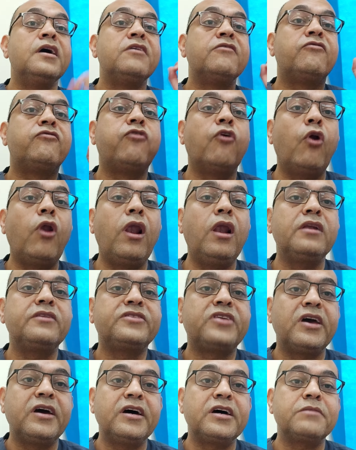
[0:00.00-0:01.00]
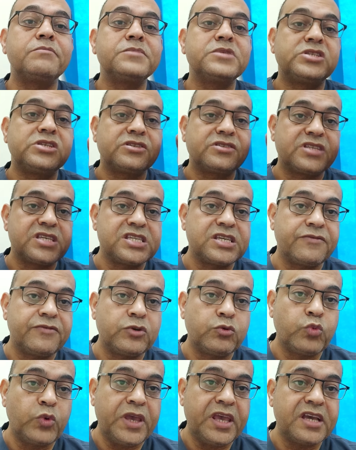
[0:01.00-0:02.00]
full term
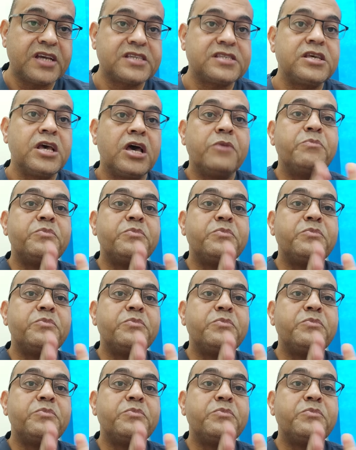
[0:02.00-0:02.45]
37 weeks,